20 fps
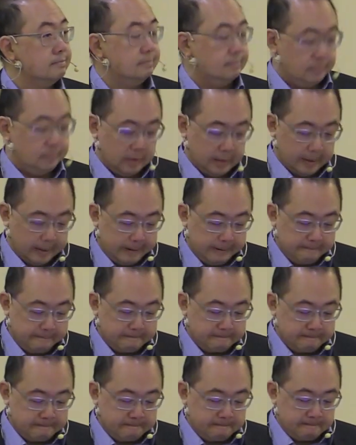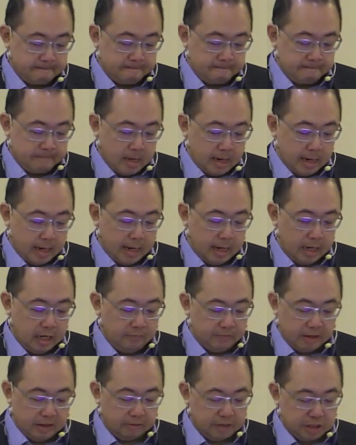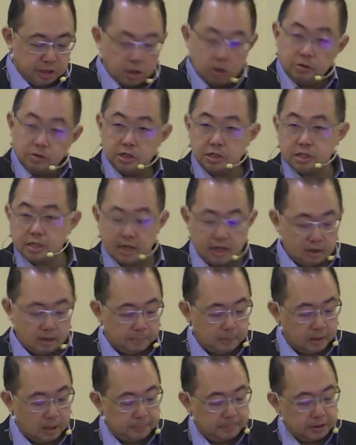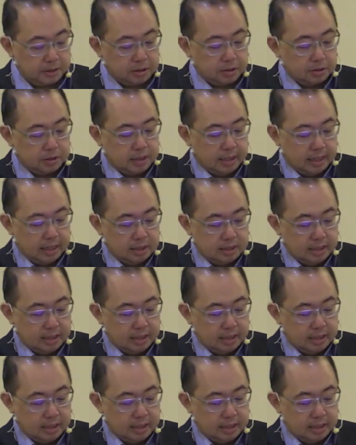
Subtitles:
okay? If there is no design or purpose to sex,